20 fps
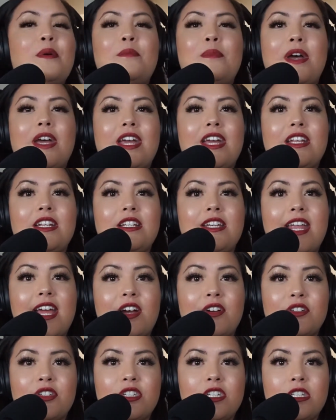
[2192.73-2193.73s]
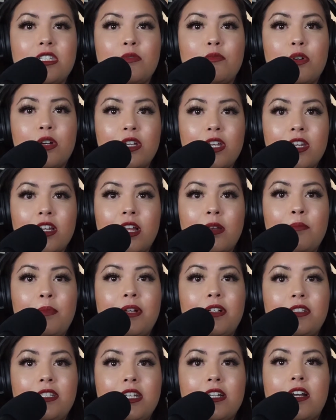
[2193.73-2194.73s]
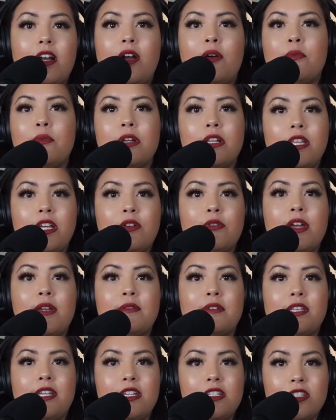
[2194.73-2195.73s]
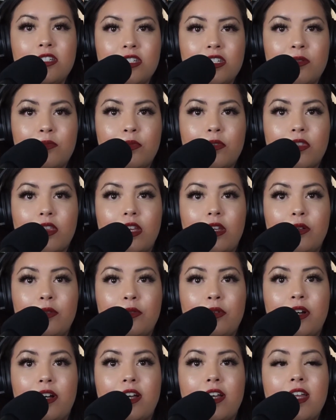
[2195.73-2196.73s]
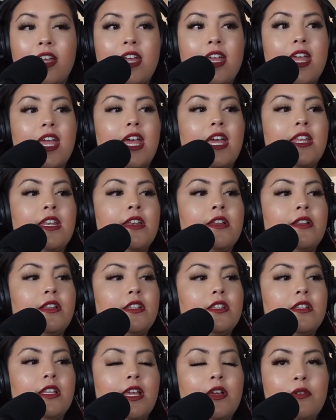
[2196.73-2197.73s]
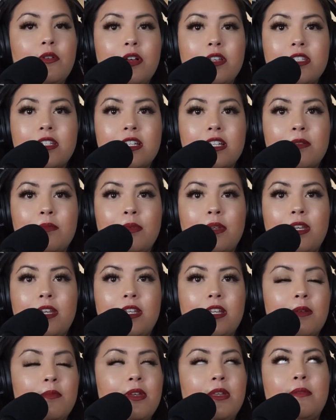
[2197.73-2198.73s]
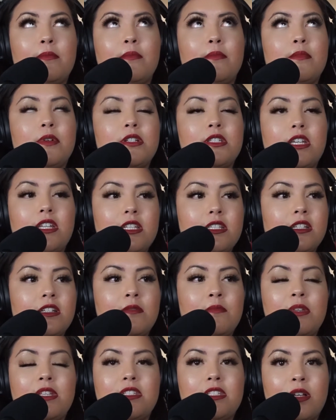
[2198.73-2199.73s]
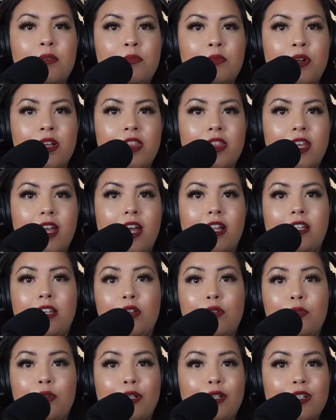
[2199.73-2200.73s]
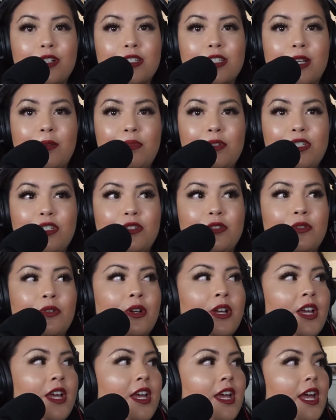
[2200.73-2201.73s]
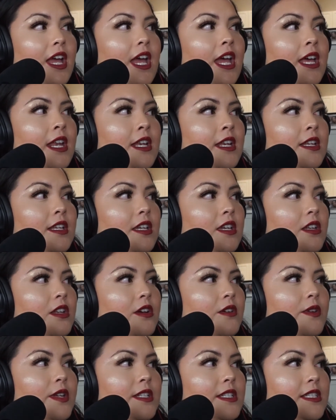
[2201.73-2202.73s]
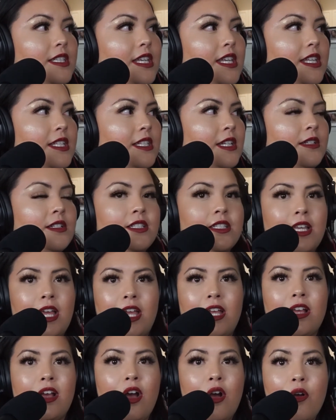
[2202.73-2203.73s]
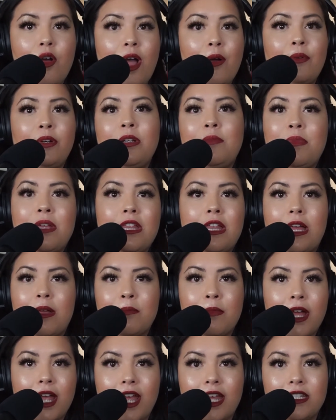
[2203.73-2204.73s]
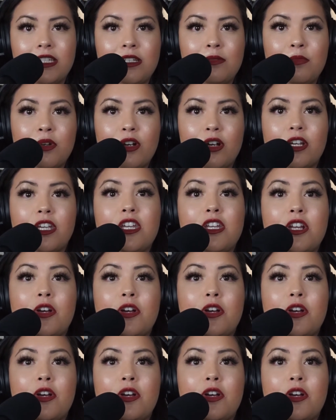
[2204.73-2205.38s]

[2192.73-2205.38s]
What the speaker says: But now she's working on building a really great relationship with Lehua. And Lehua's going to be, Mercedes is going to be someone that Lehua looks up to and, and sees and is like, oh, I want to be like my Auntie Merc.